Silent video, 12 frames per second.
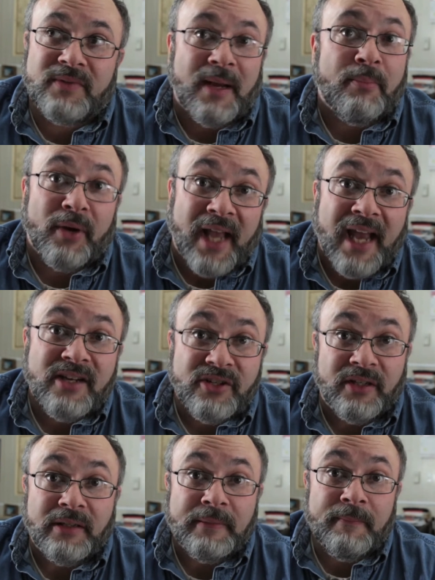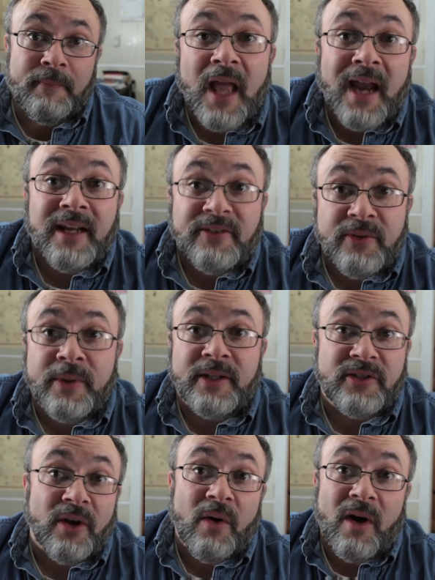deprecation. And in doing
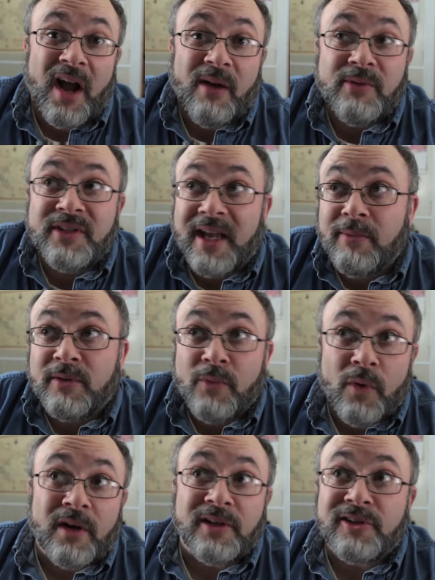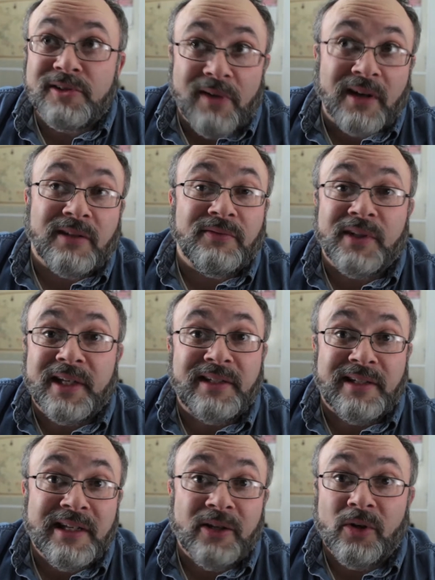so, I was able to more constructively
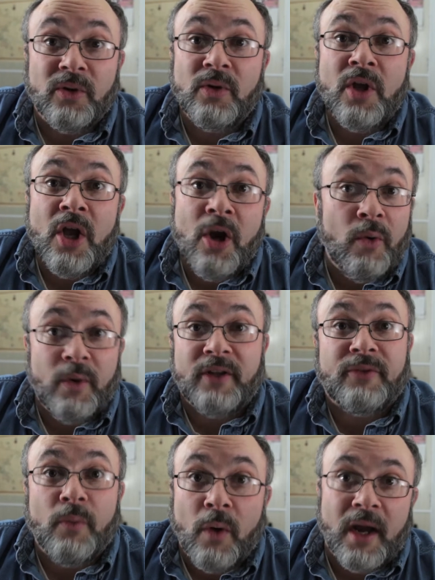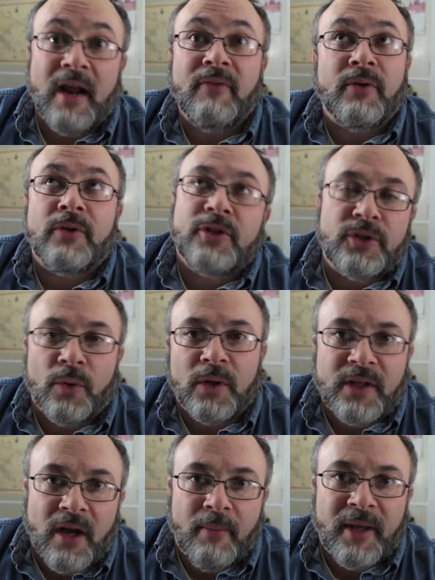deal with whatever the
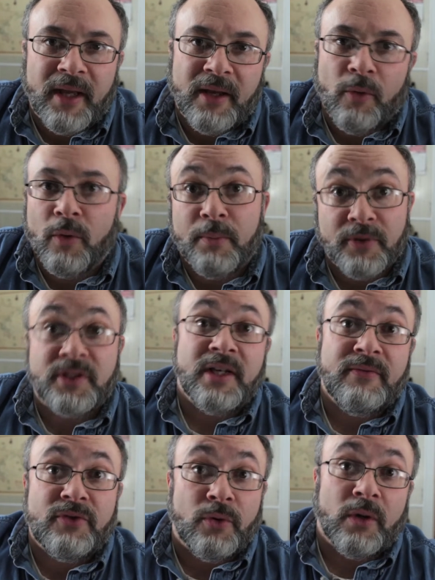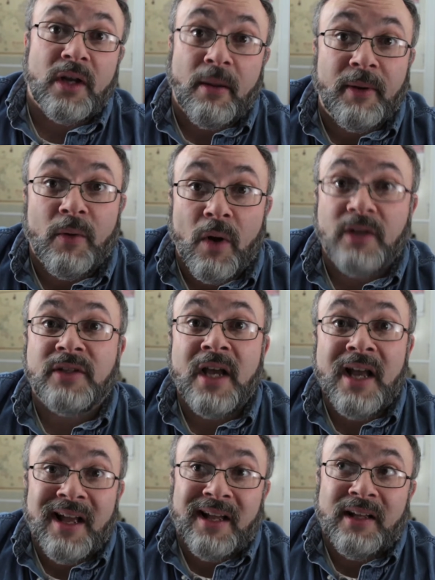shortcoming or perceived shortcoming was
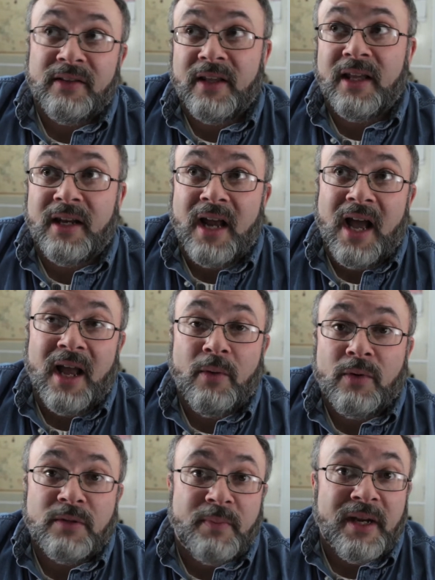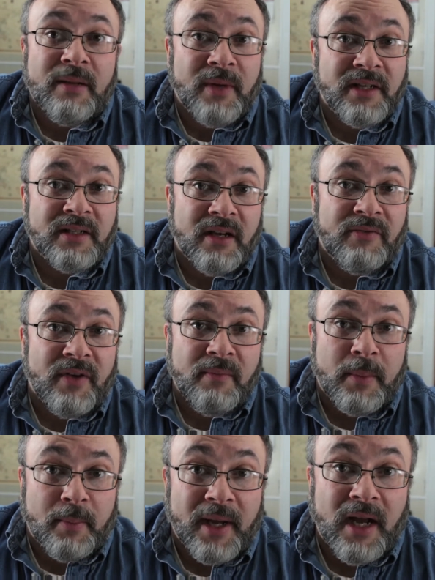that I was beating myself
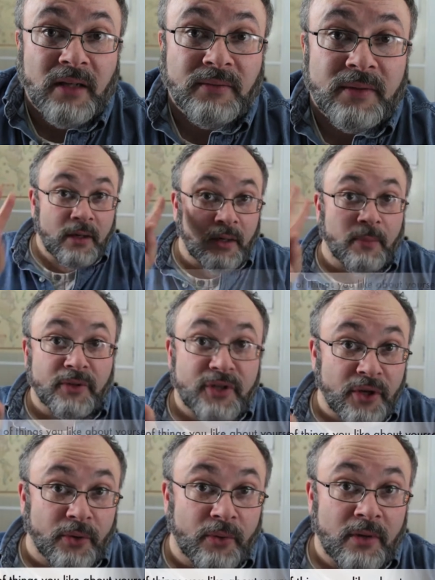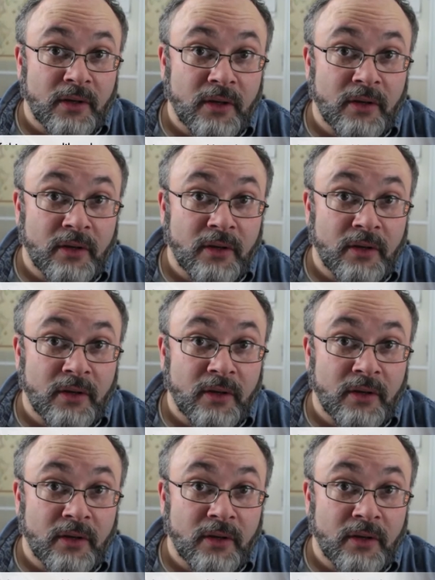up about. Number two,